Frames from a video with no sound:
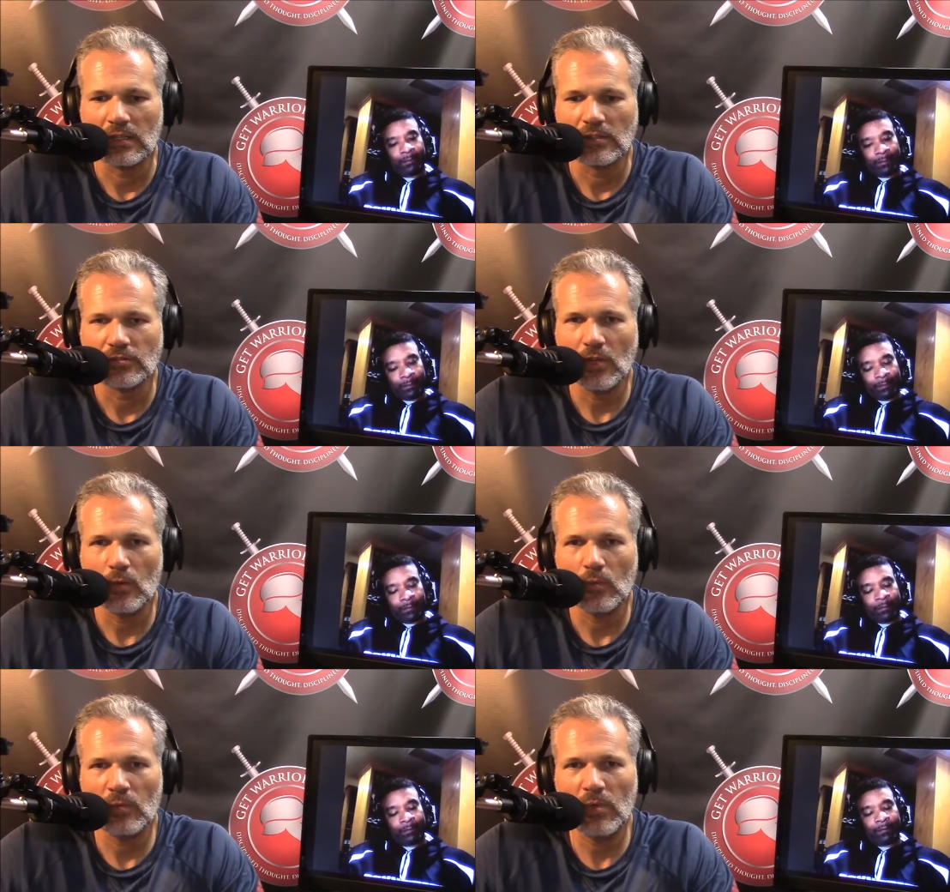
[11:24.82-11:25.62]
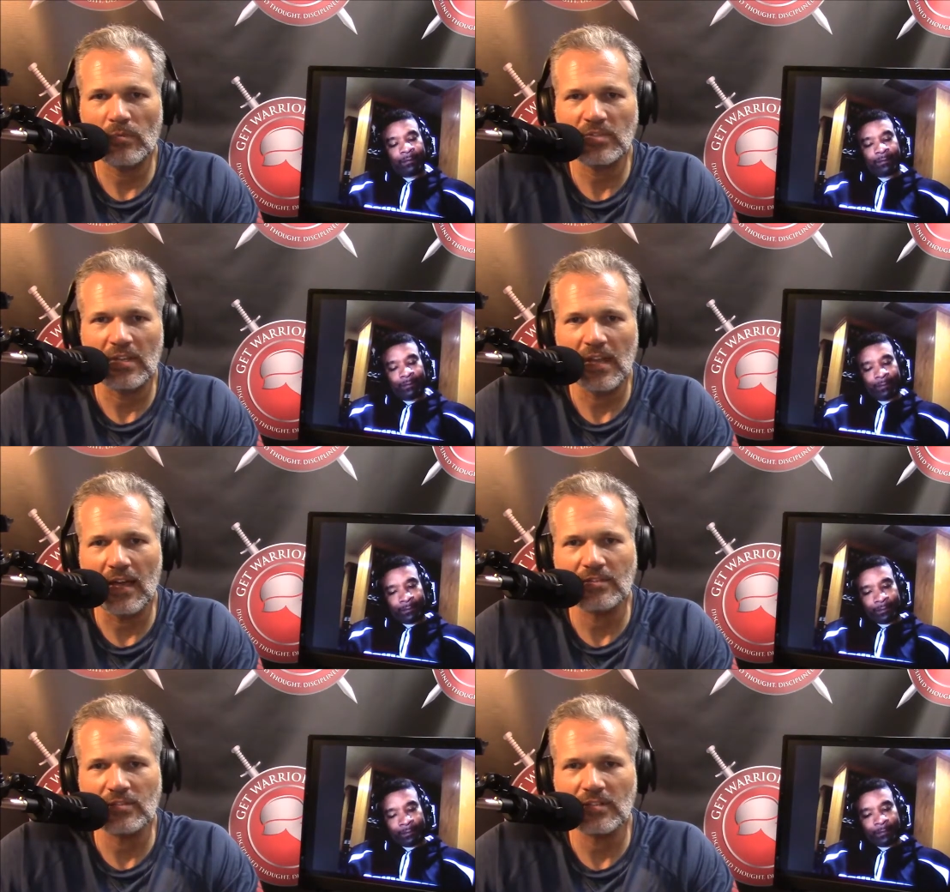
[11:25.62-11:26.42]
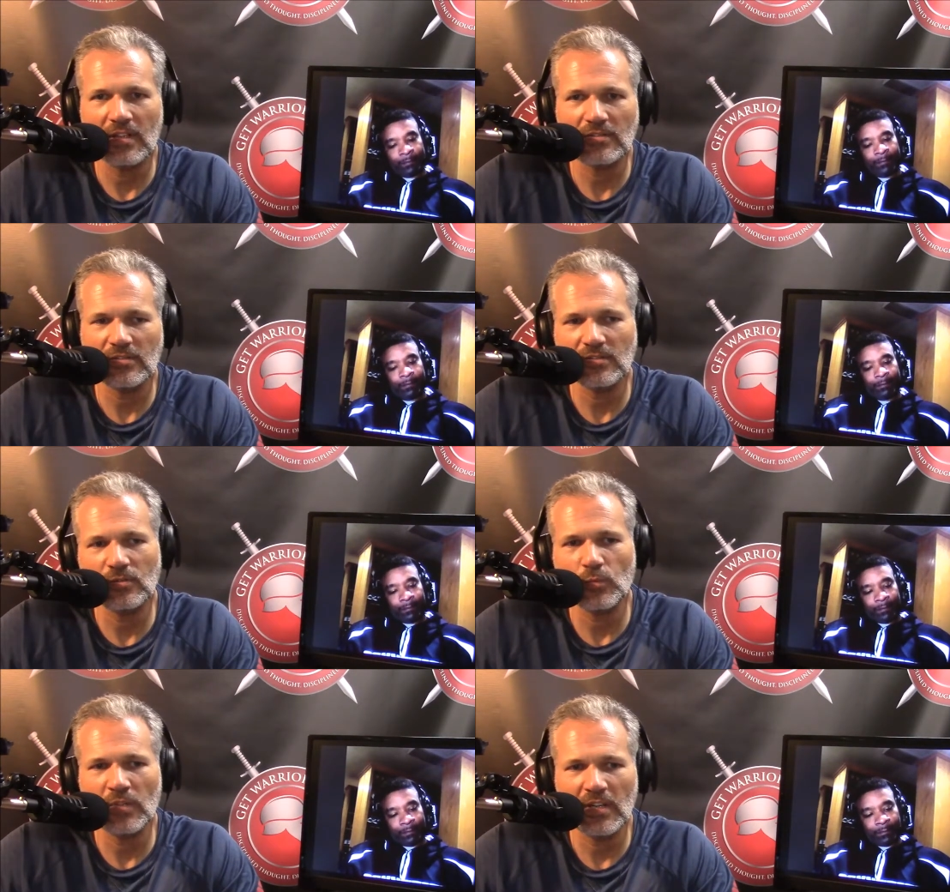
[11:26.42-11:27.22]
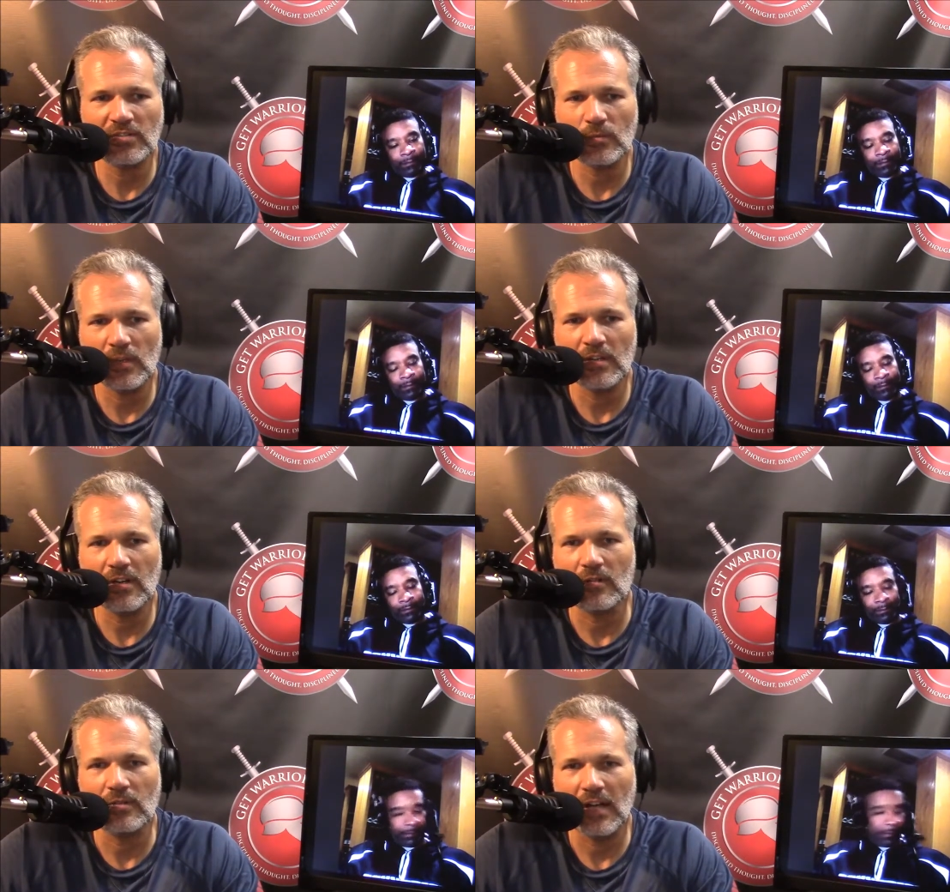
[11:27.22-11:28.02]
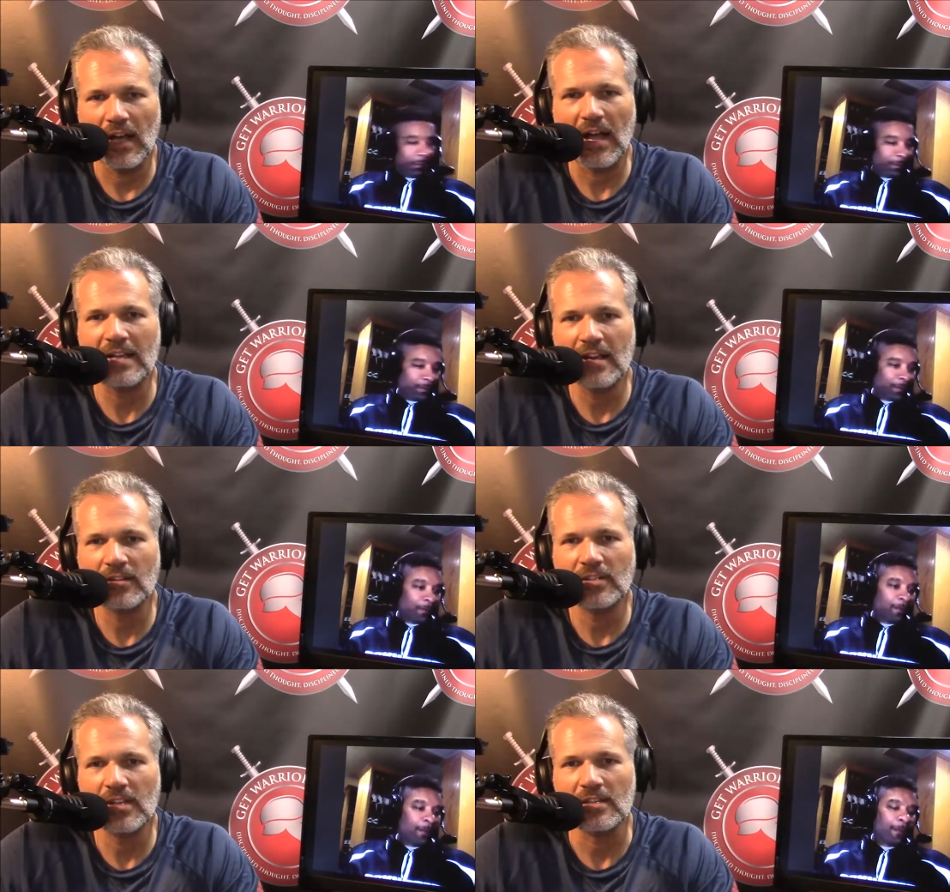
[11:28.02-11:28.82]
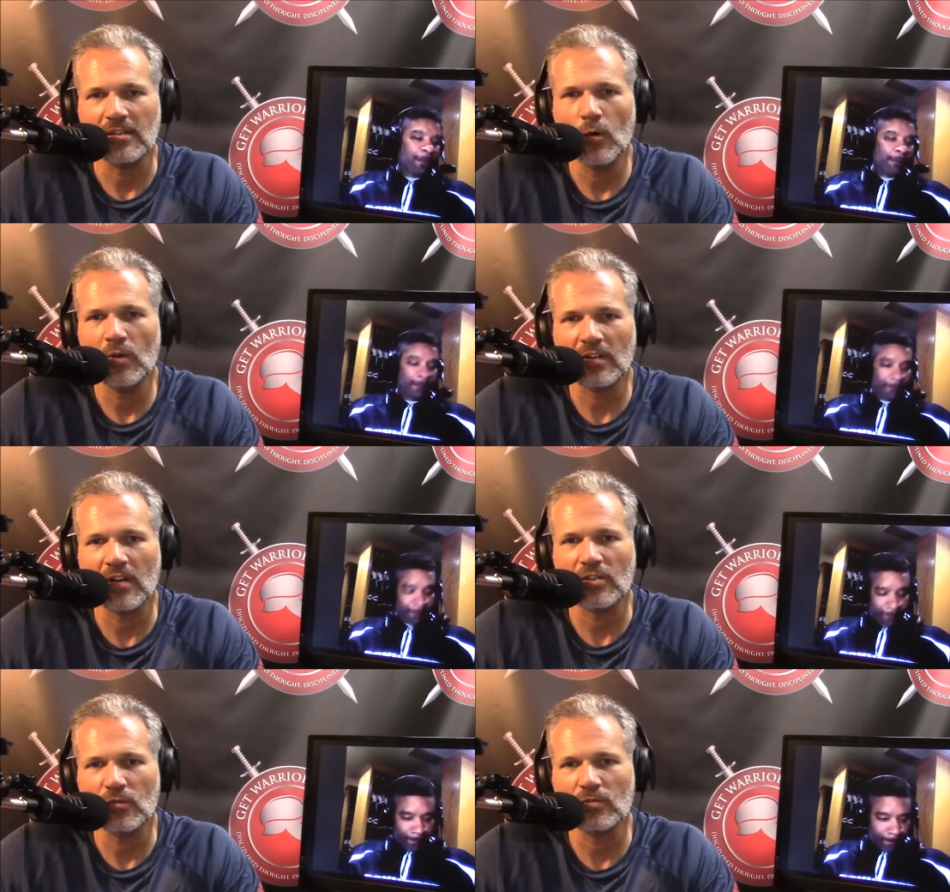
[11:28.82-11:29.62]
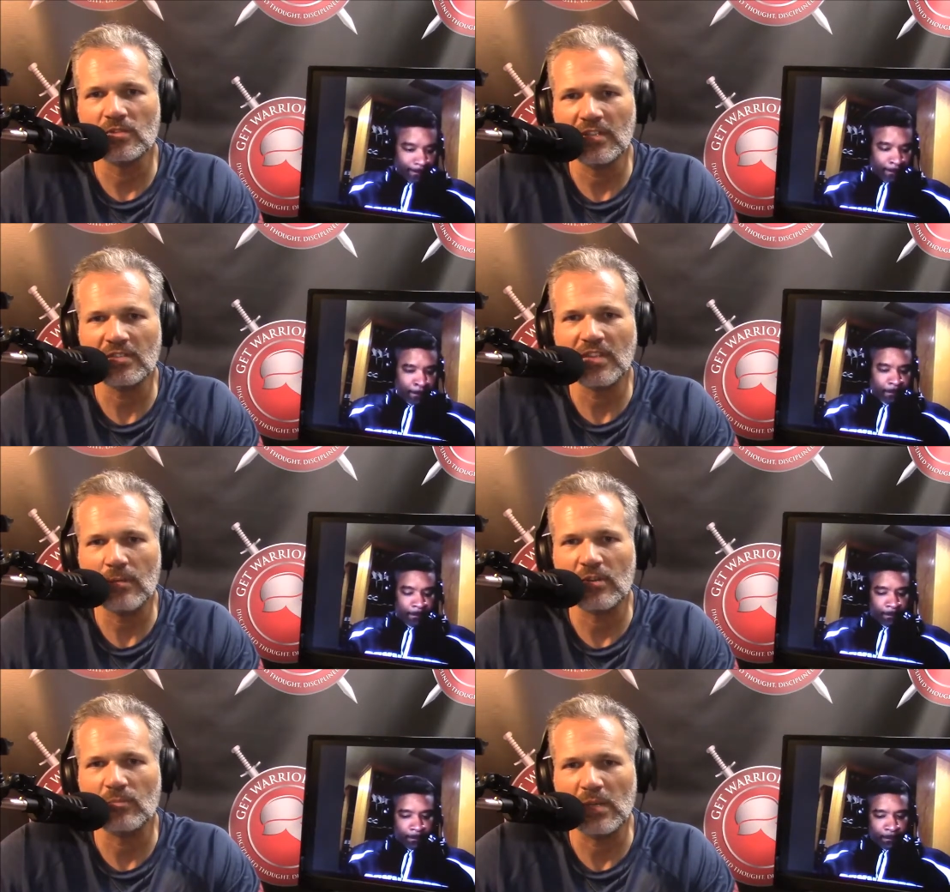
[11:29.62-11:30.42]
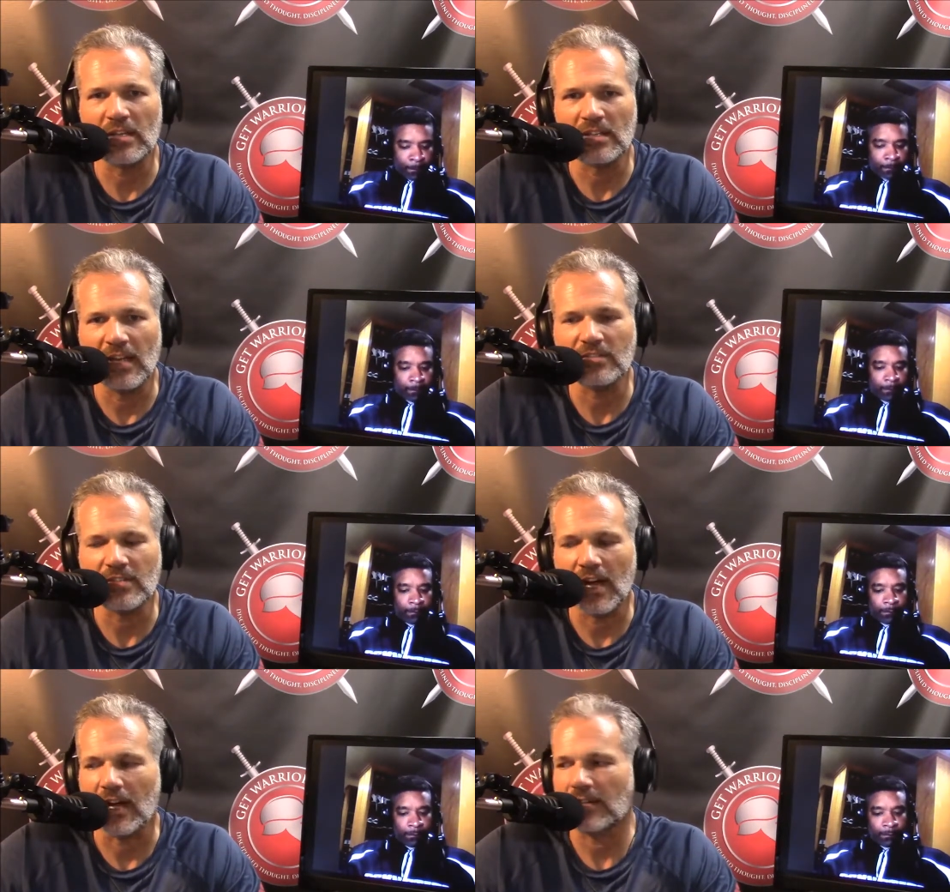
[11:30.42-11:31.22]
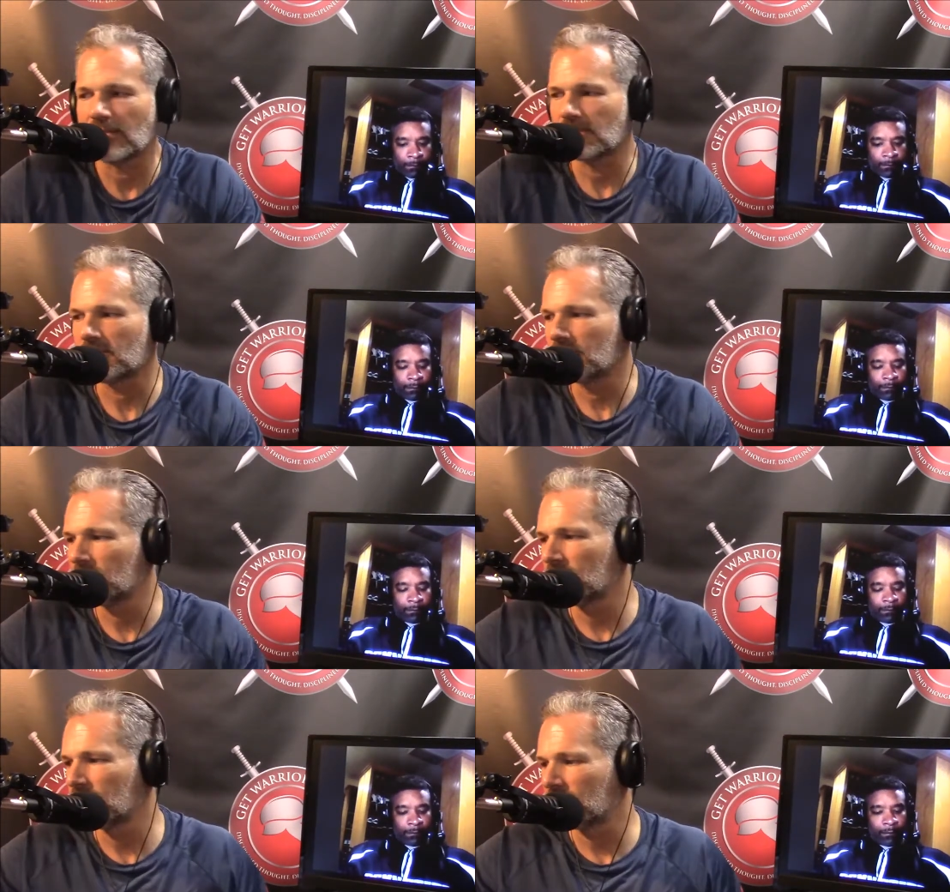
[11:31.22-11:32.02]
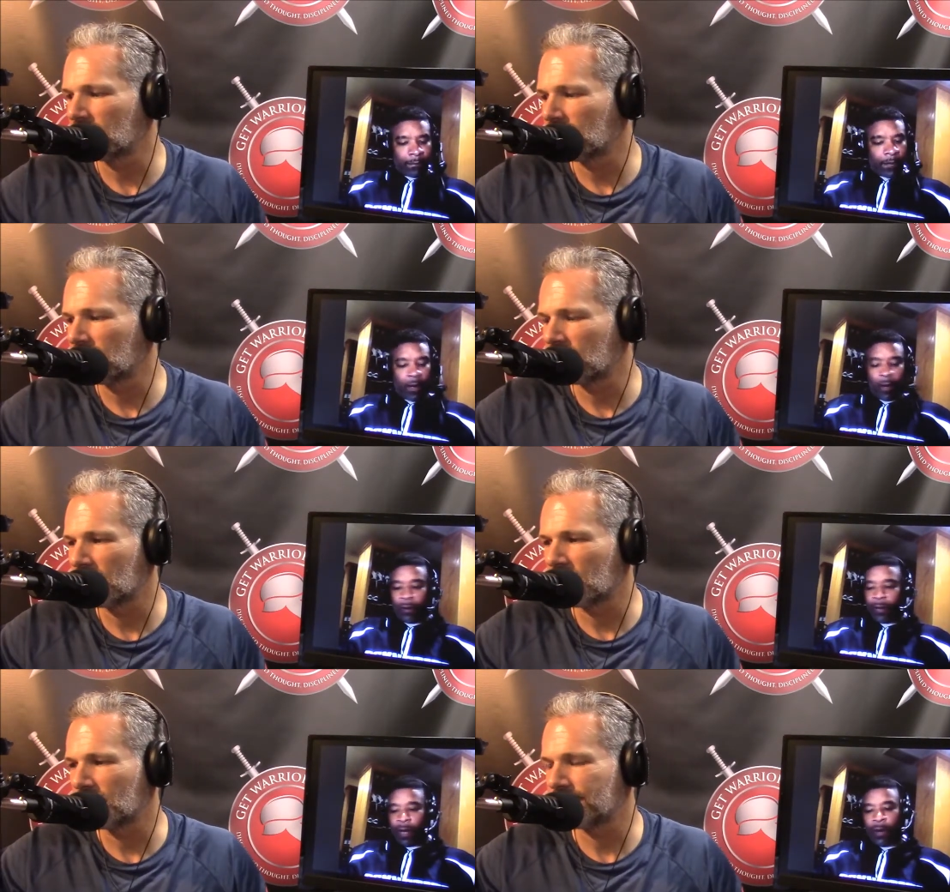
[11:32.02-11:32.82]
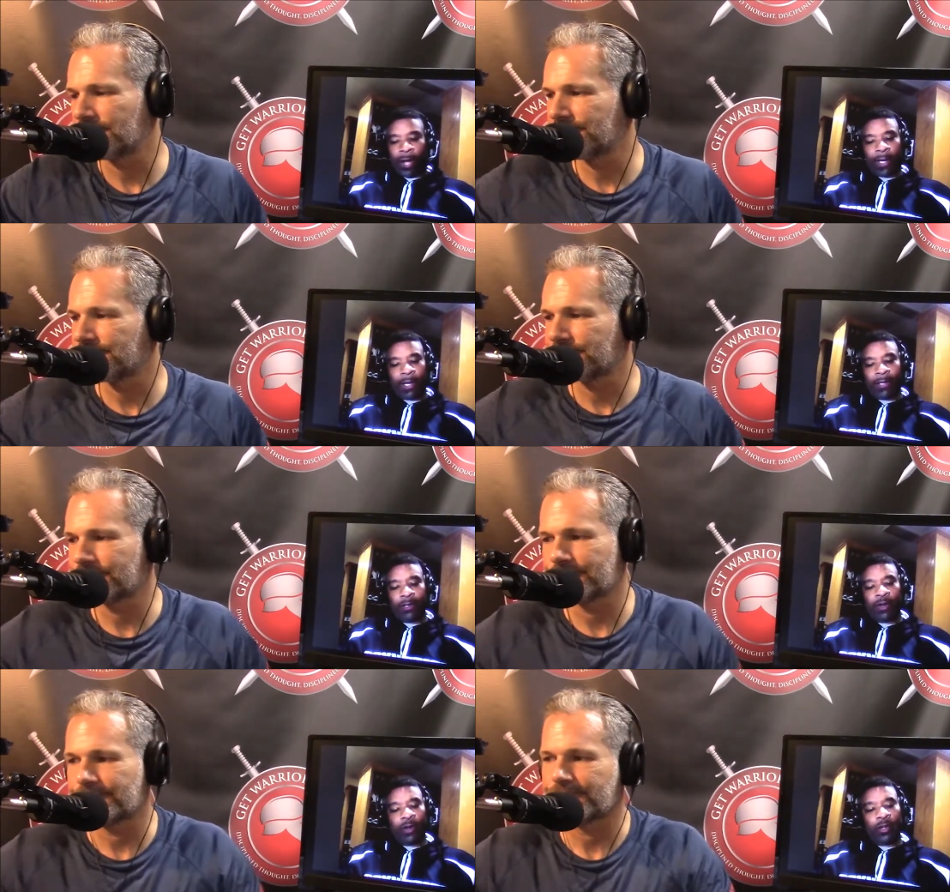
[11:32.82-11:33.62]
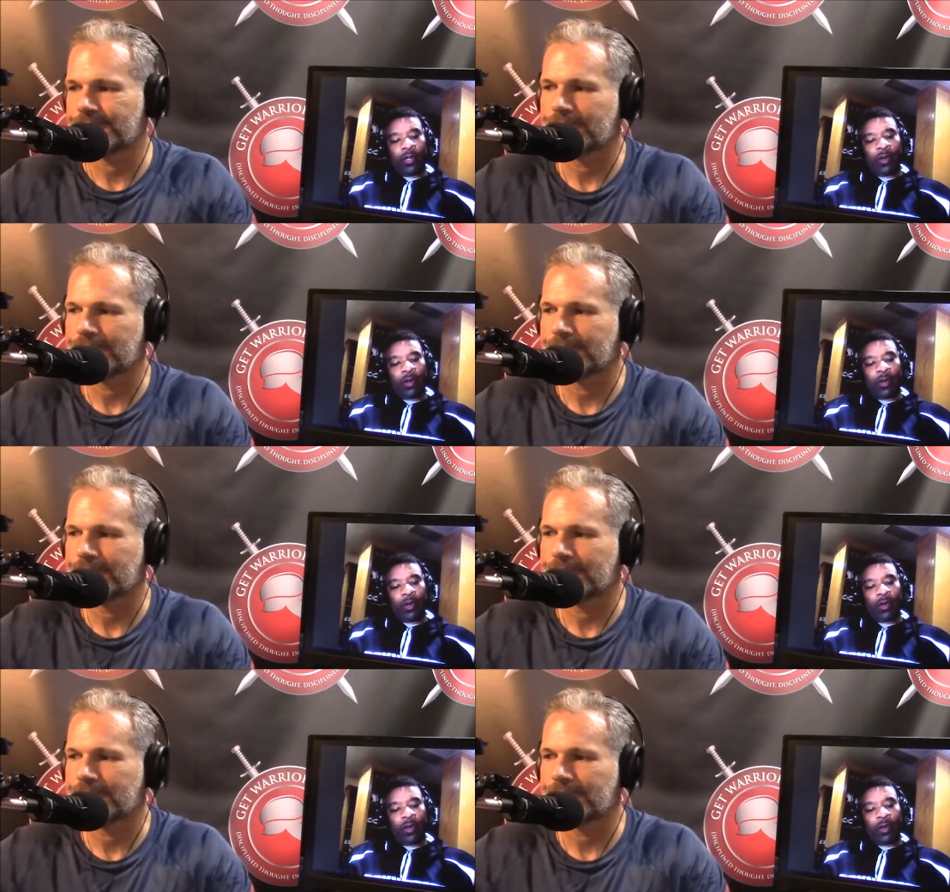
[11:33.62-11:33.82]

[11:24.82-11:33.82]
Speaker 1: So mm. when people say, yeah, is it, that's super nice to work, you know, I, I guarantee you no one accused Nick
Speaker 2: Saban
Speaker 1: of being a nice guy.
Speaker 2: Oh no, and, and you know you know what Nick